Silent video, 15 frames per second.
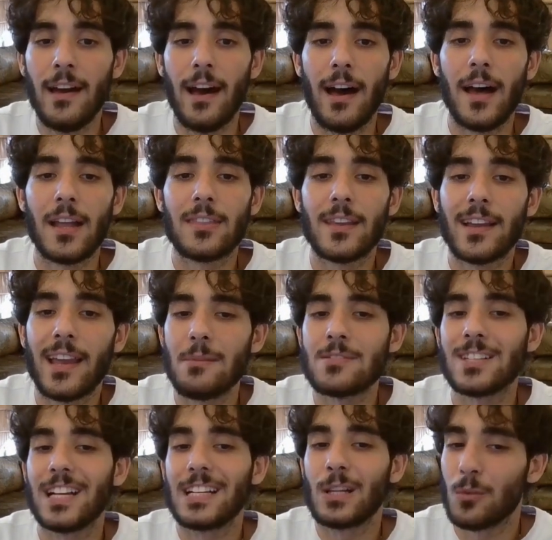and the game
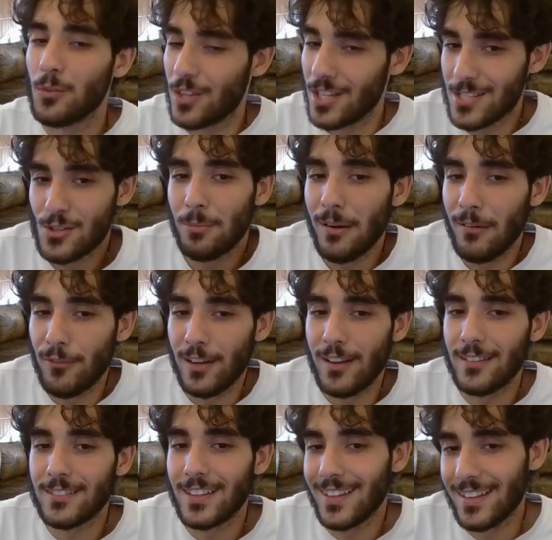started with the Jobava
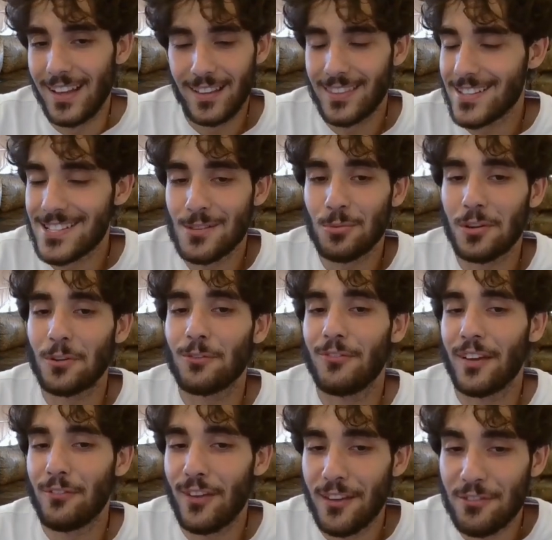London, and this is one of
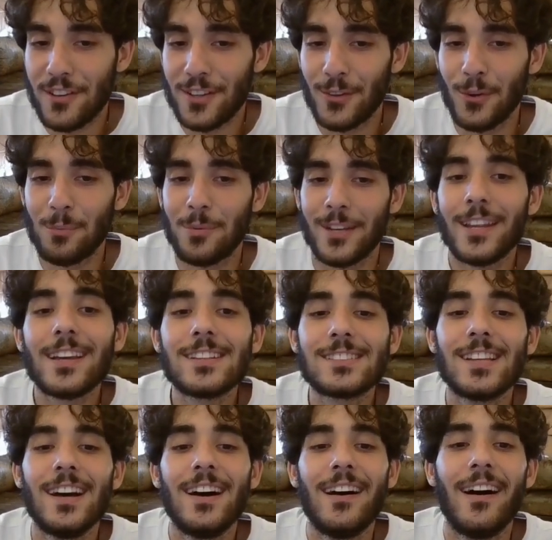my favorite openings.
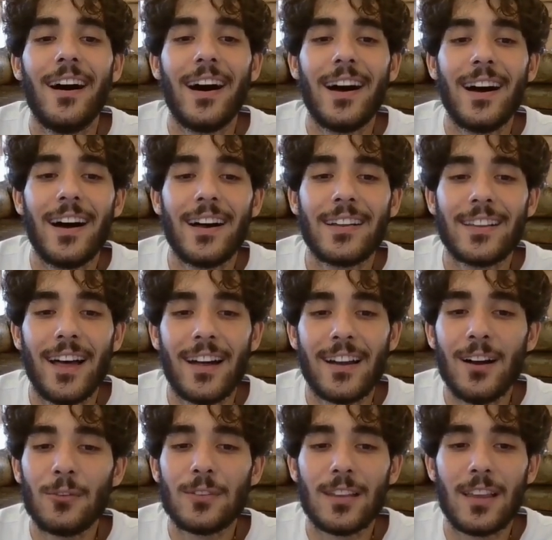And
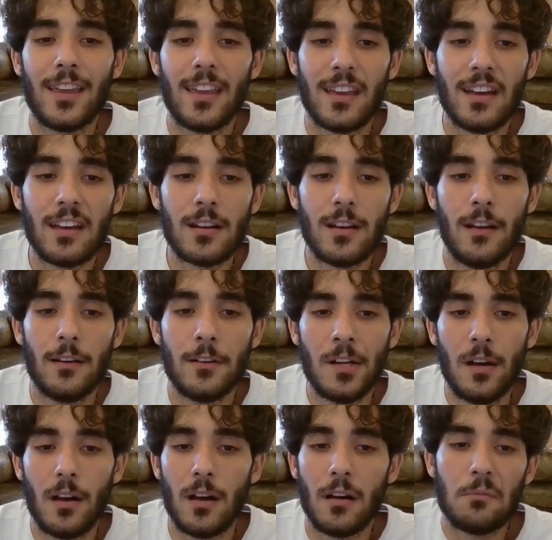around here,
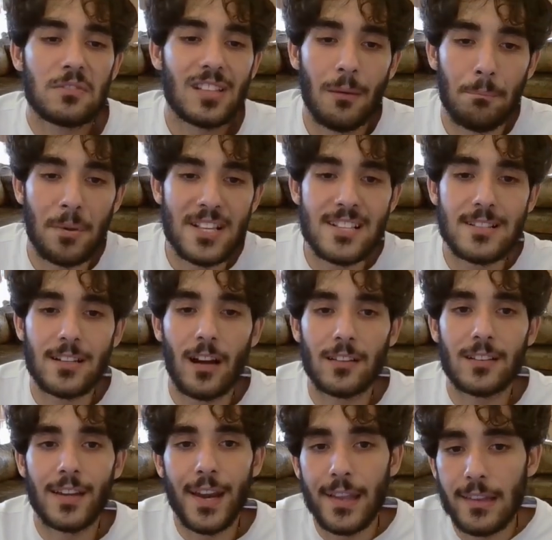some pieces got
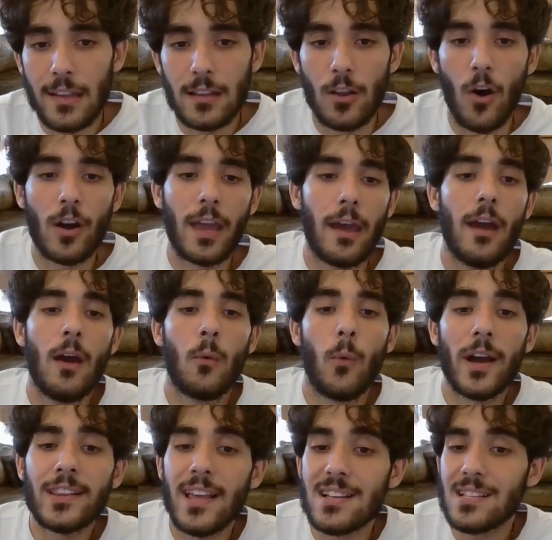traded. Okay,
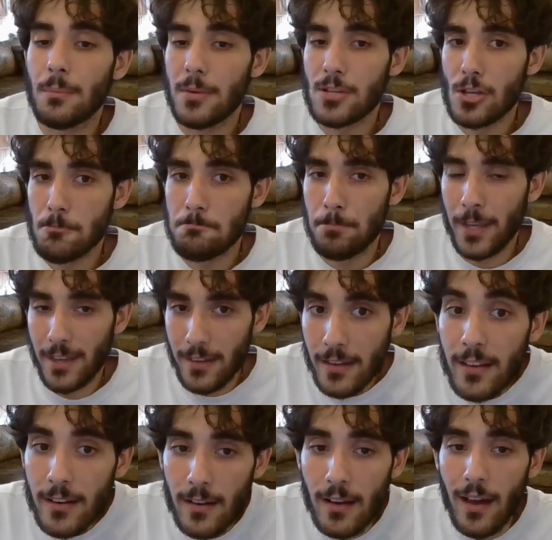white has a bishop
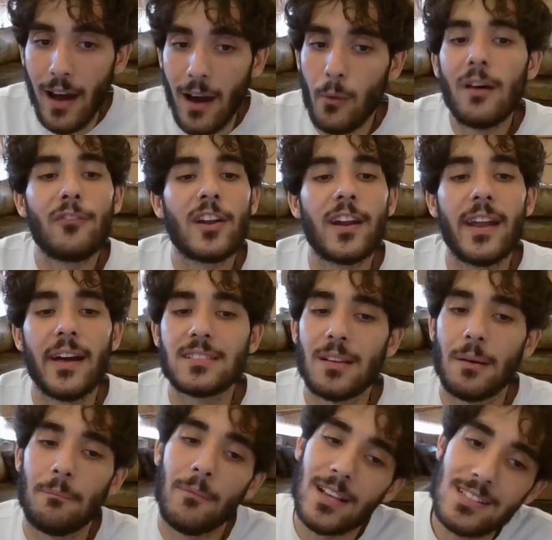pair. However, he has a
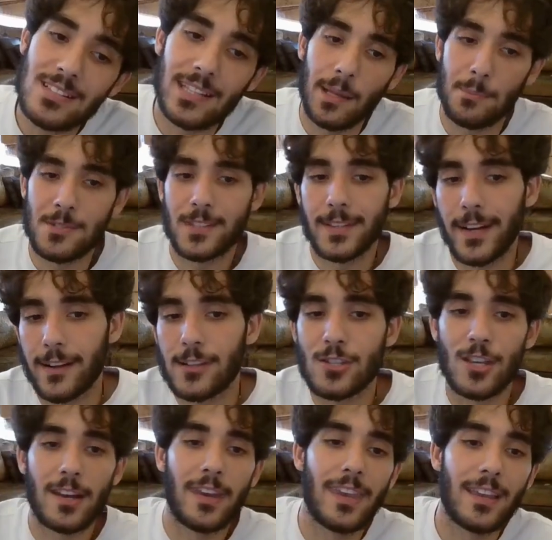messed
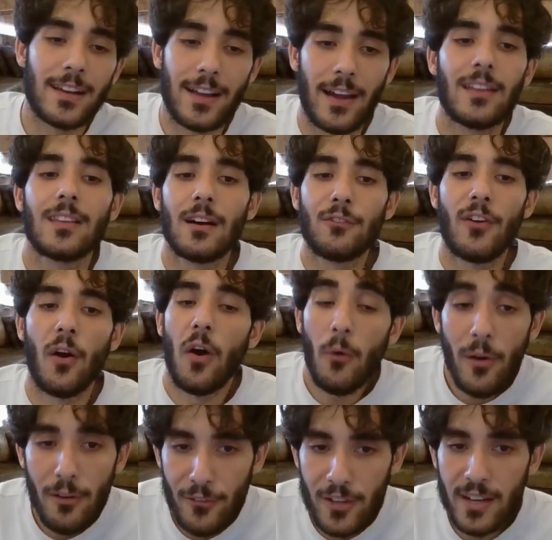structure here, kind of.
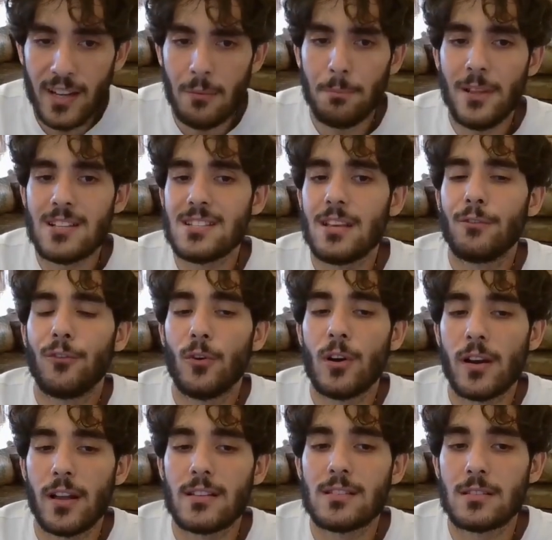However, he can play
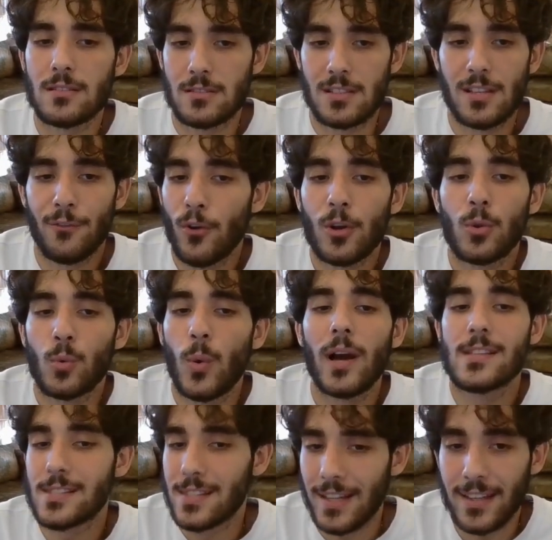c4 and c4
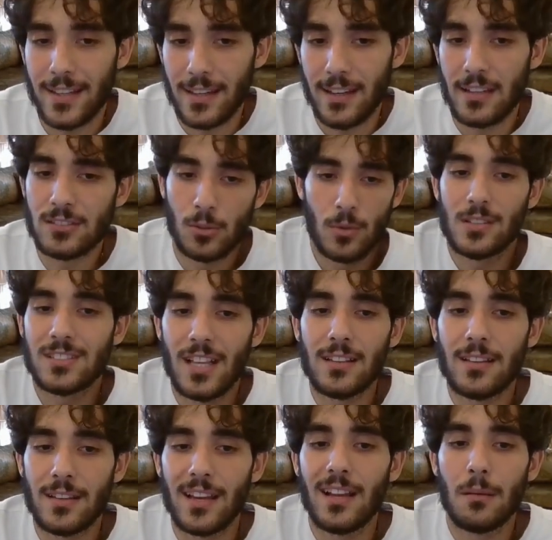twice technically, so it's not
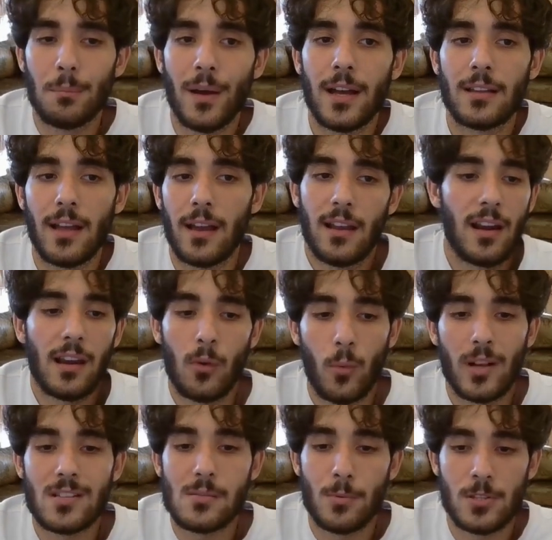really bad. I like
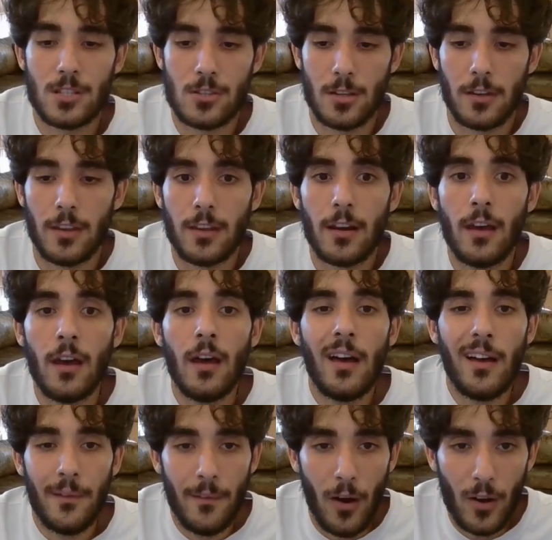white's position here.
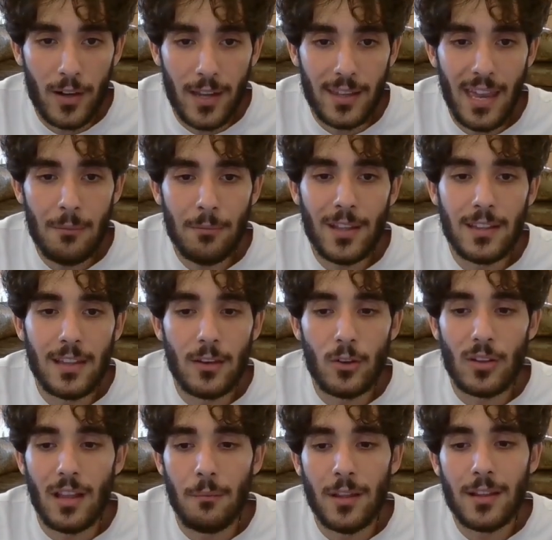Okay, game
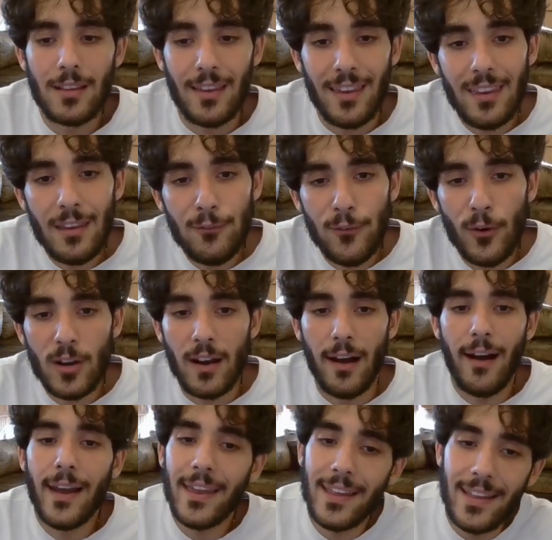continued a bit. e4,
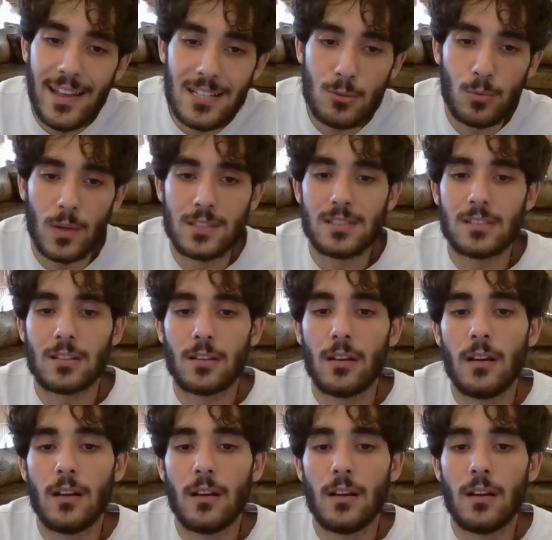I guess, was